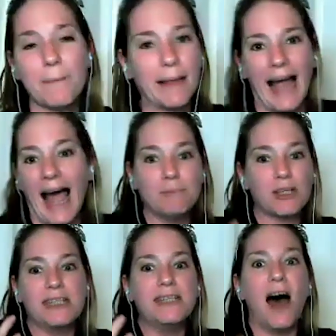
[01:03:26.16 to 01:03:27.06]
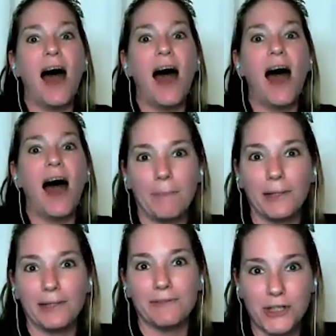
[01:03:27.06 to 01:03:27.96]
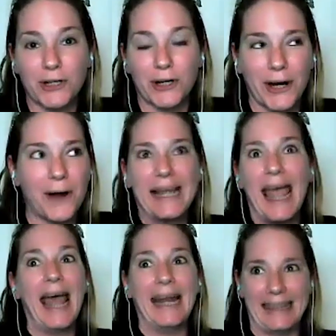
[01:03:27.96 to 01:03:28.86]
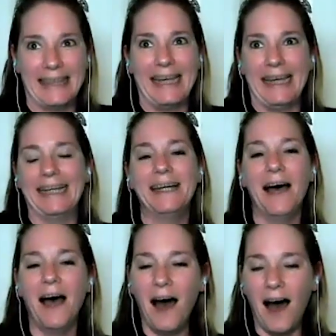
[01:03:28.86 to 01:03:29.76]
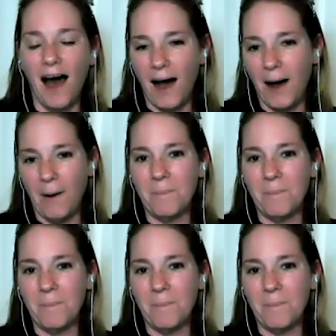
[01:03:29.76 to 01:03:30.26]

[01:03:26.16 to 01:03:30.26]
I'm like, I'm just not capable of sugarcoating anything. Um,